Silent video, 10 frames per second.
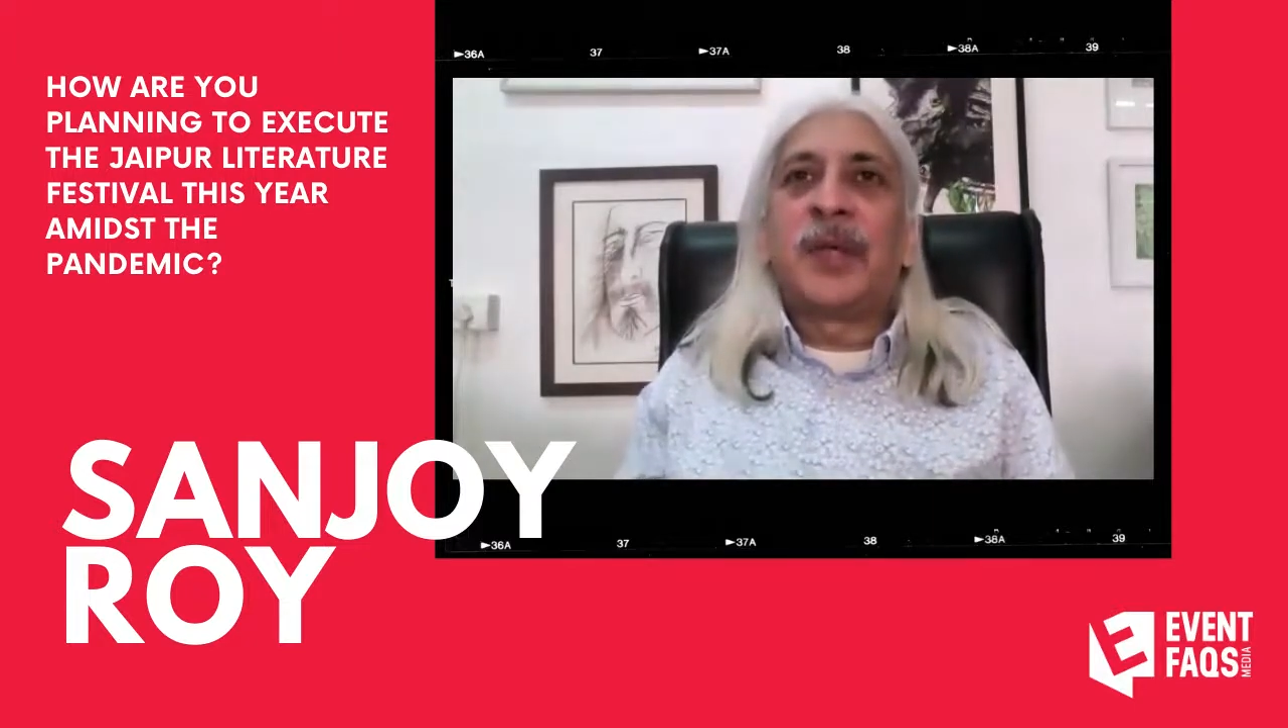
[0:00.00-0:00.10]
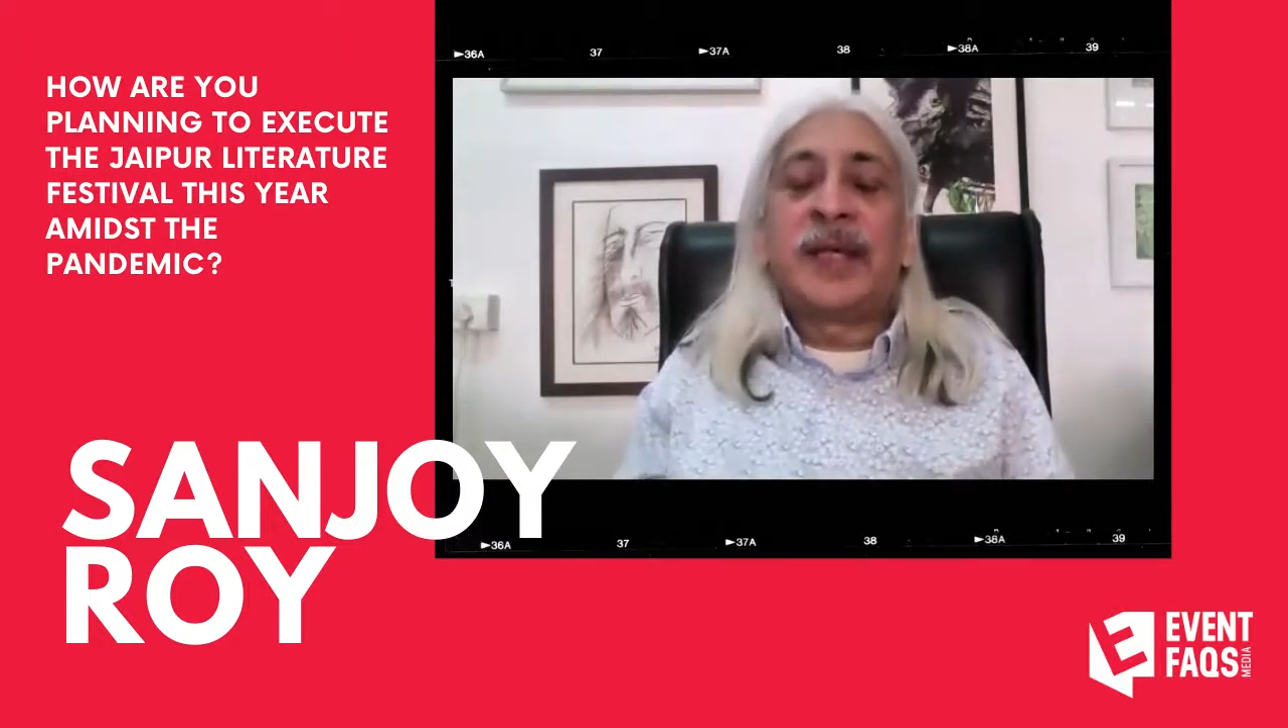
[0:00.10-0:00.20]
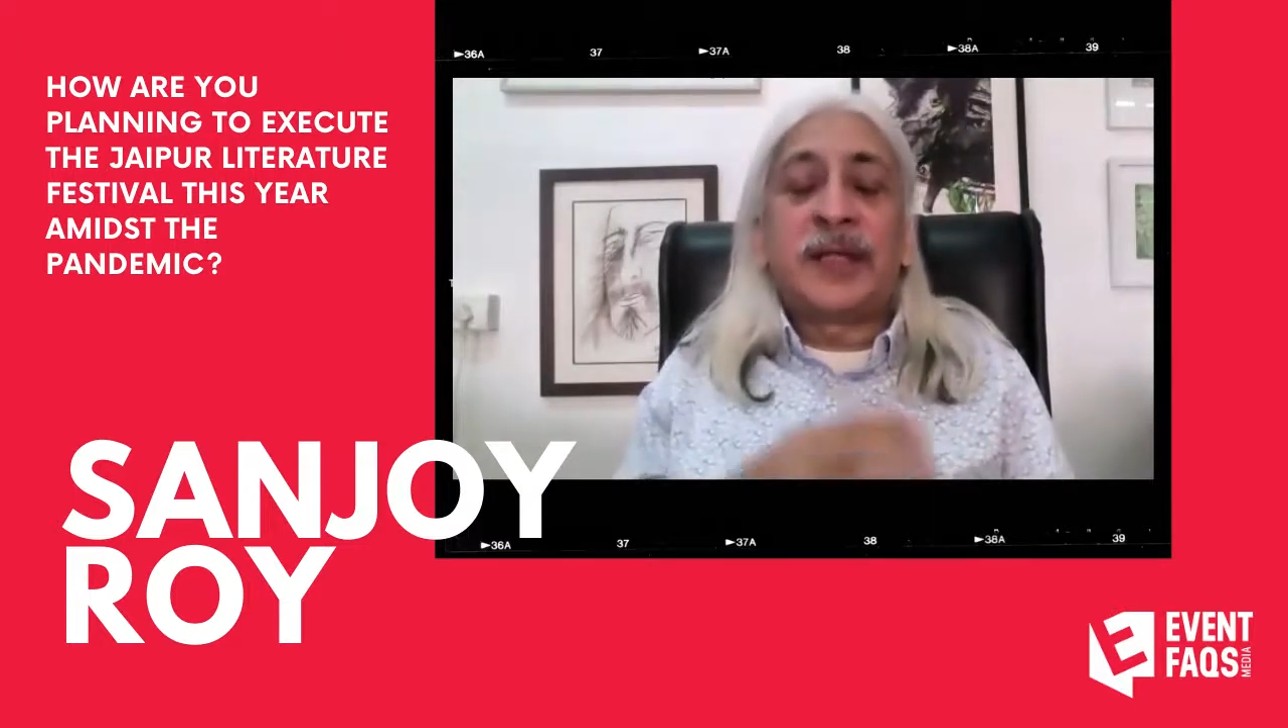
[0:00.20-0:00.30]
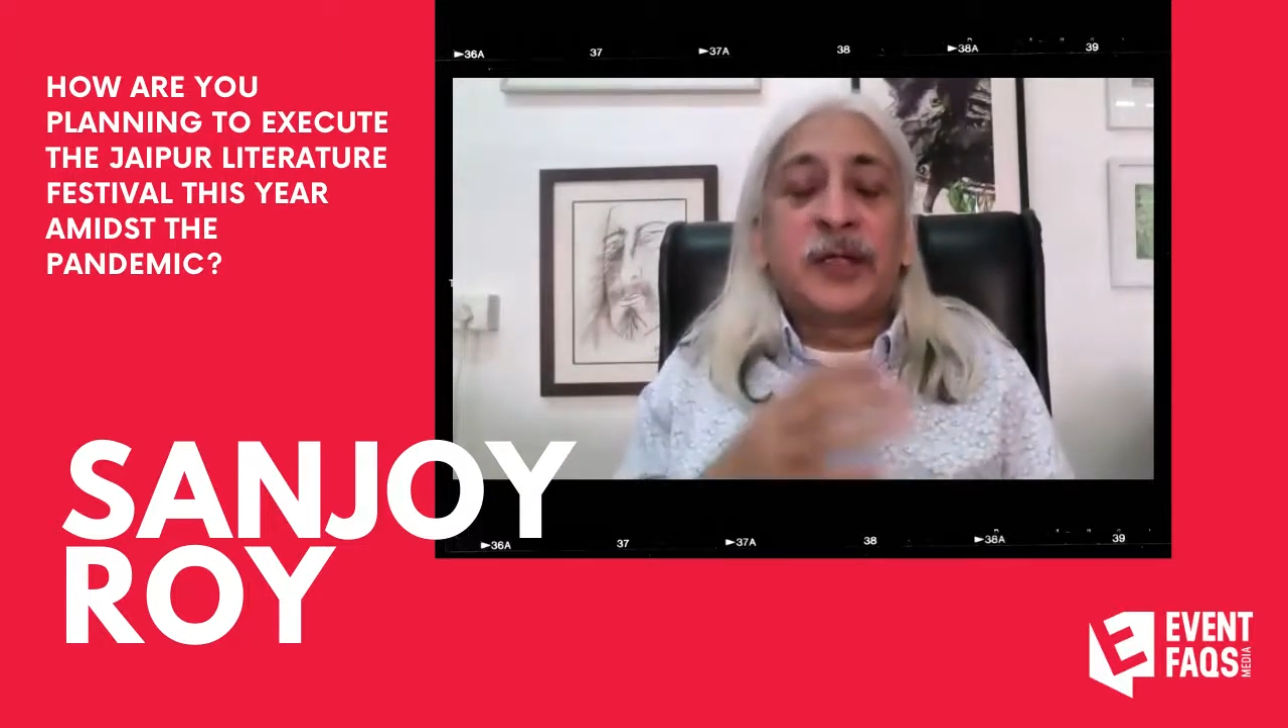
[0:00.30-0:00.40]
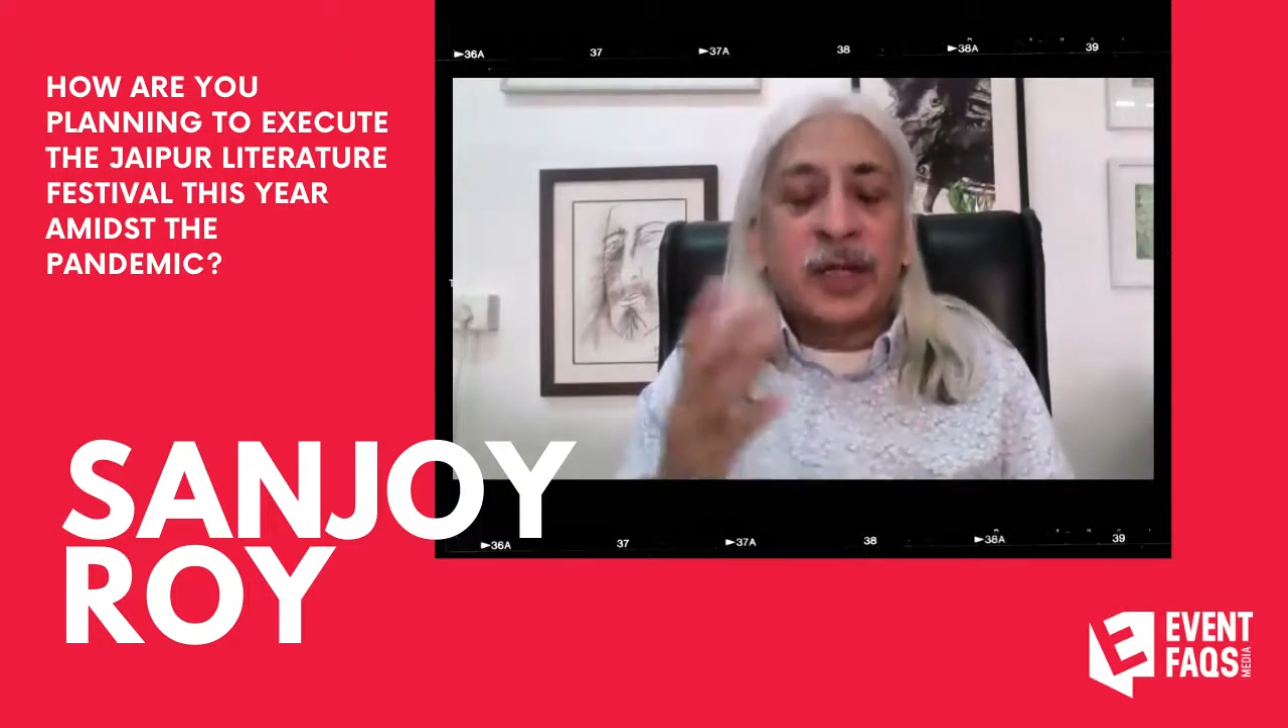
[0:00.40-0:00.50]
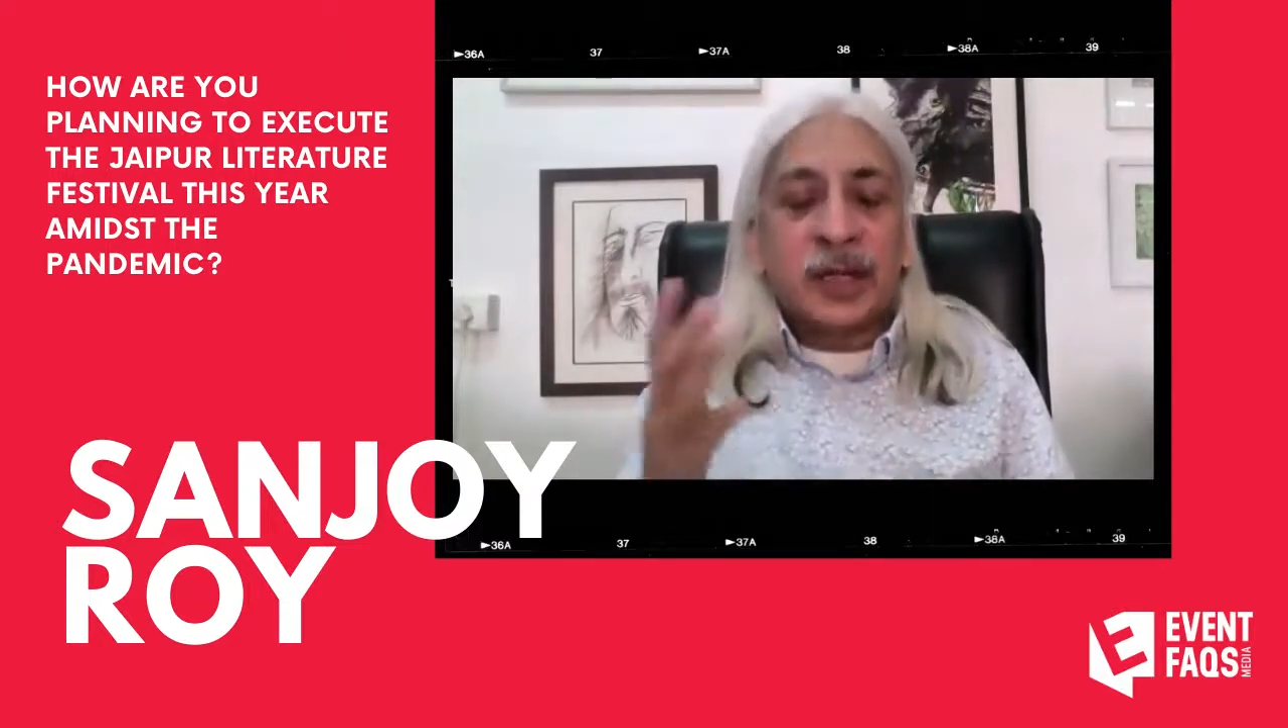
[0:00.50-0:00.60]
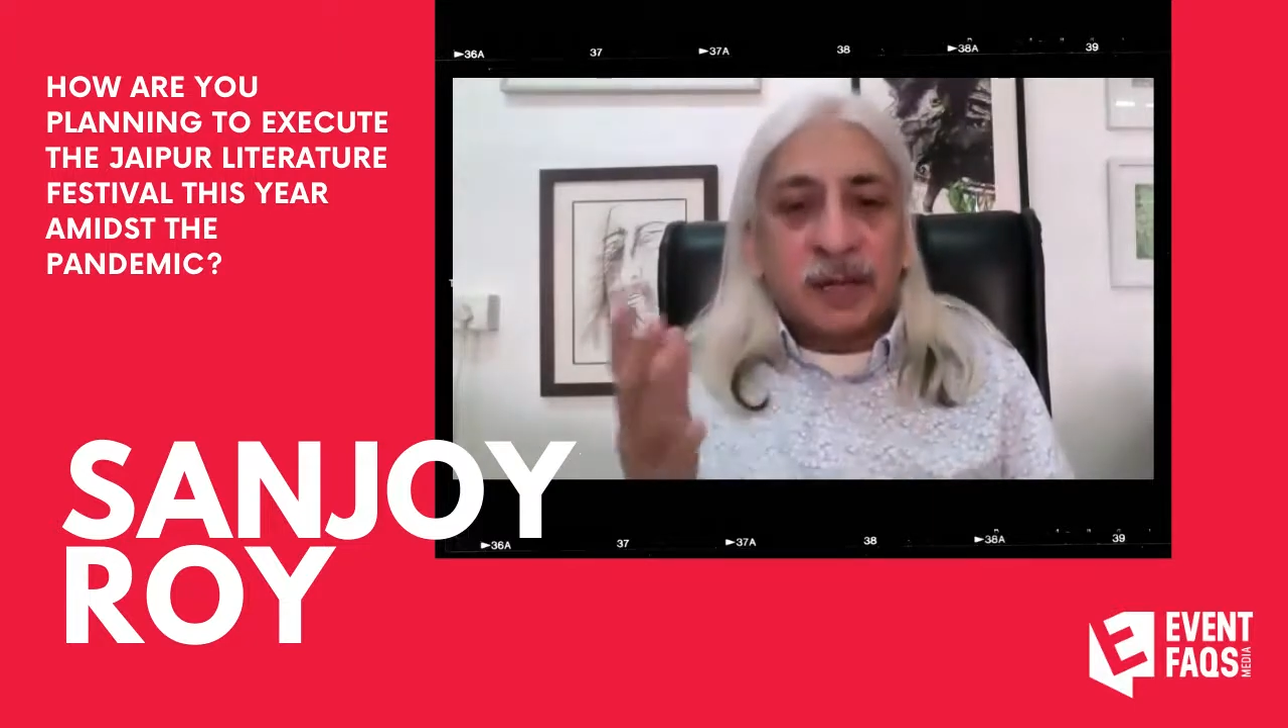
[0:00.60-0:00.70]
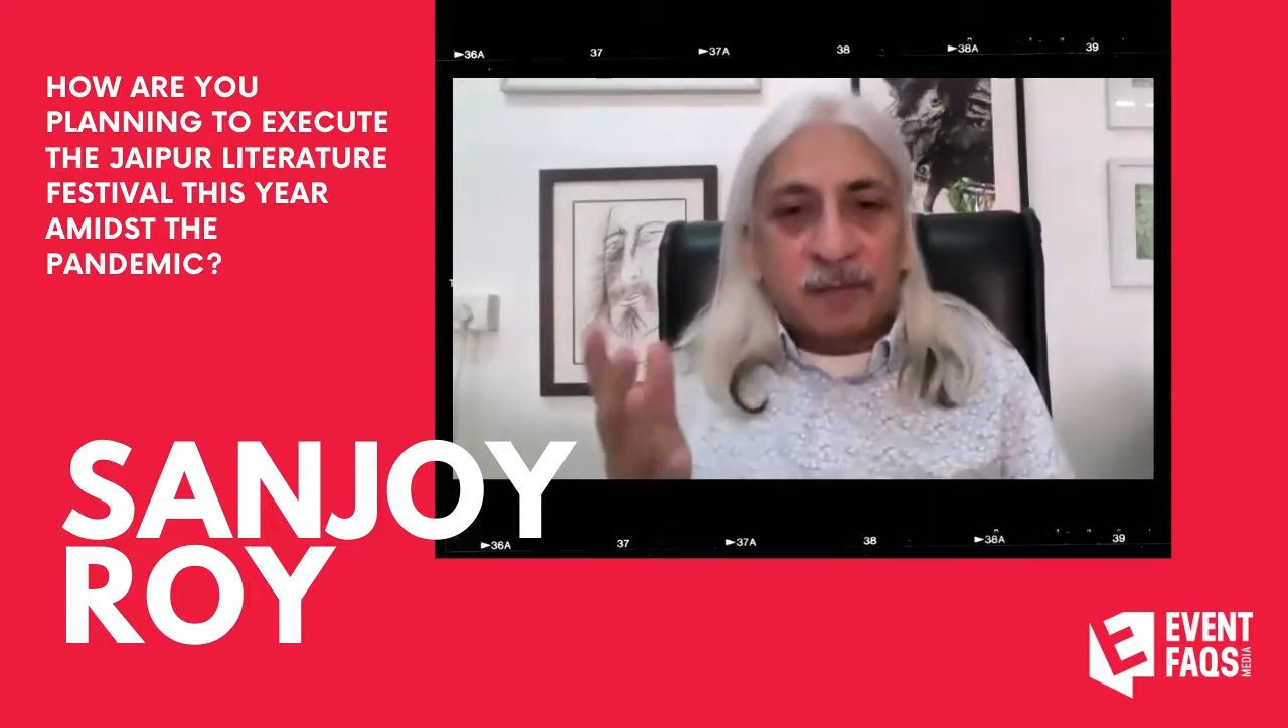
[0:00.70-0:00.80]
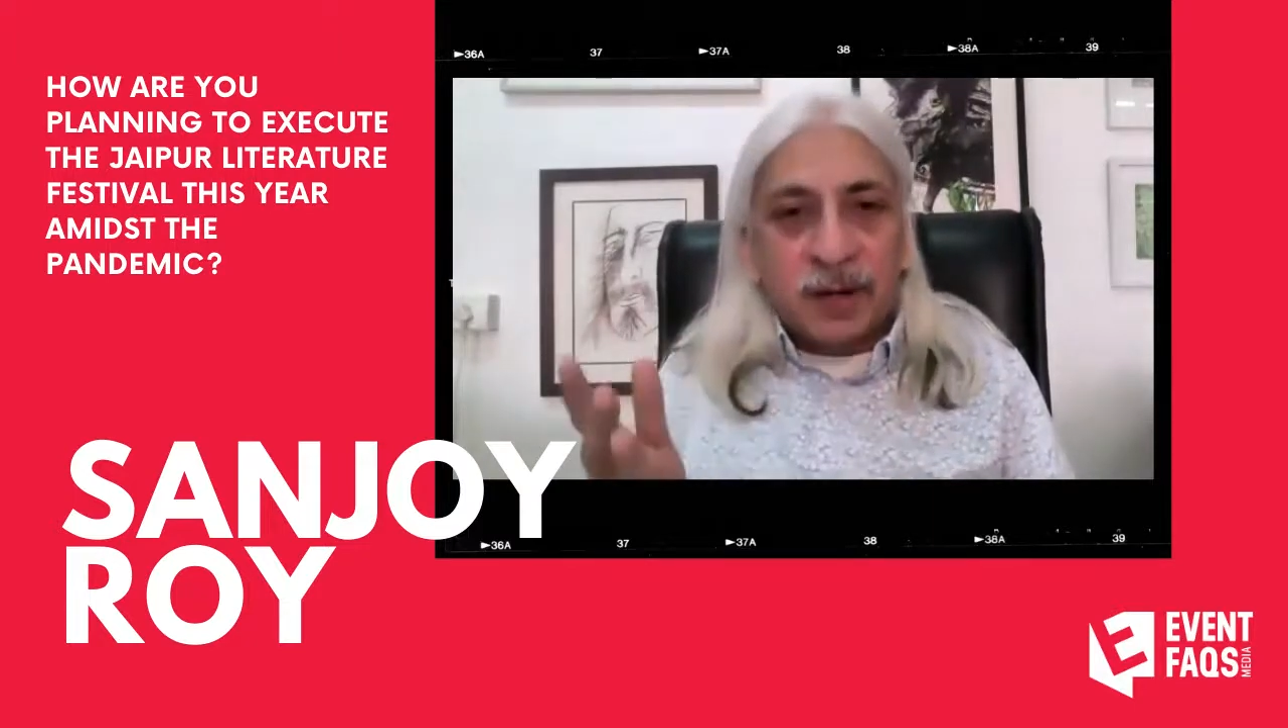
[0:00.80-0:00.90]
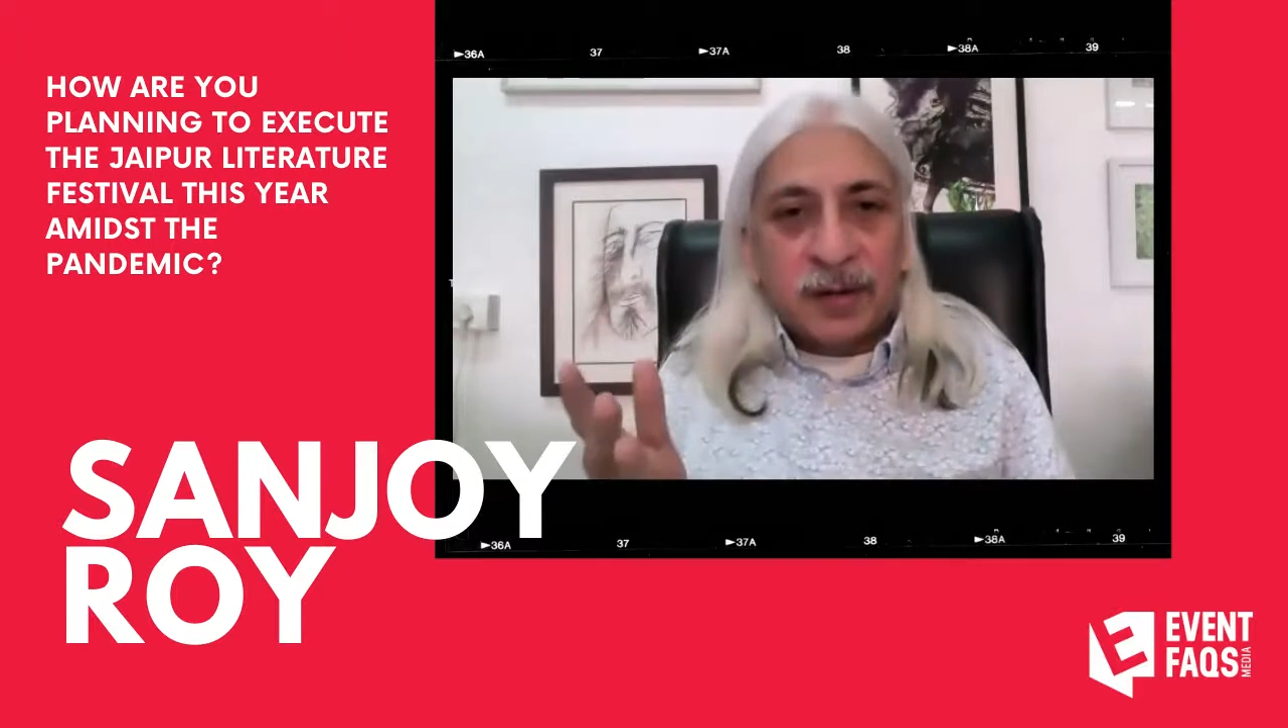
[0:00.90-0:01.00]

we did JLF